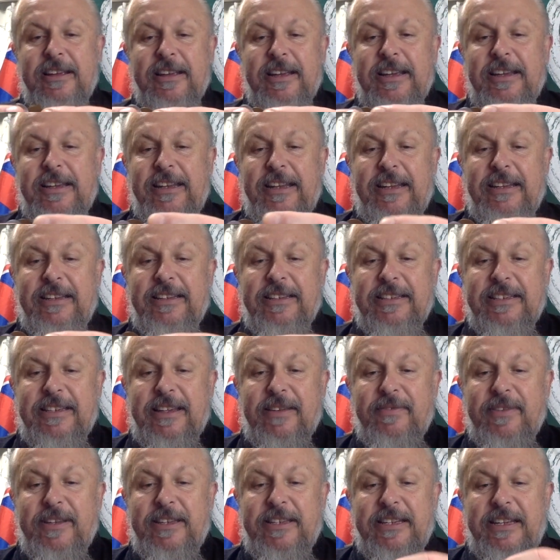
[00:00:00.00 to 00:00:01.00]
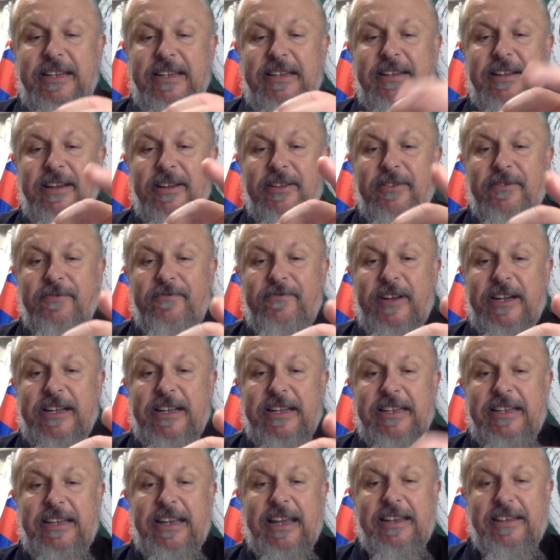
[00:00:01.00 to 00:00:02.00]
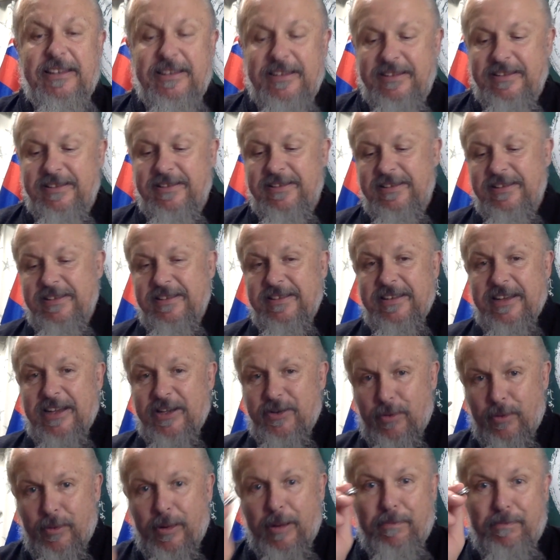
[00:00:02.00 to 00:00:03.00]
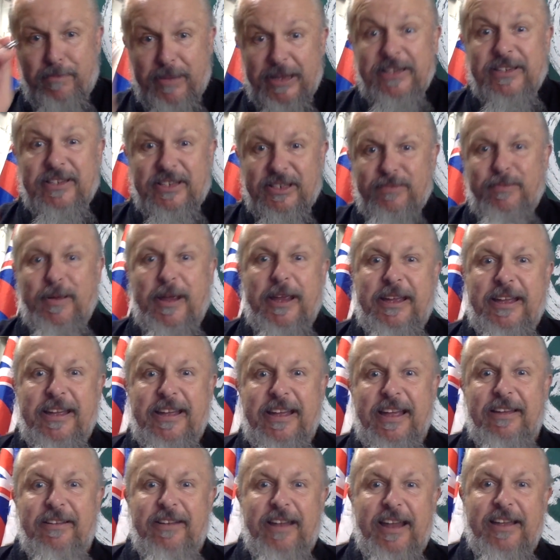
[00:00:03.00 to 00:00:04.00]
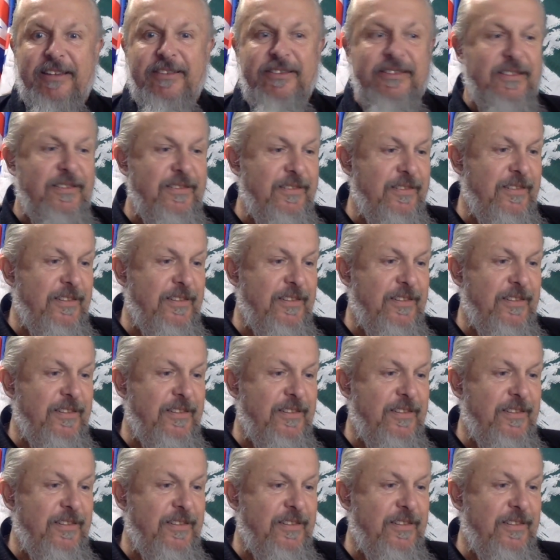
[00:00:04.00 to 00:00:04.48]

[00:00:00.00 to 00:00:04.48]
And then 17 other fucking yen. That's what my business bank account has.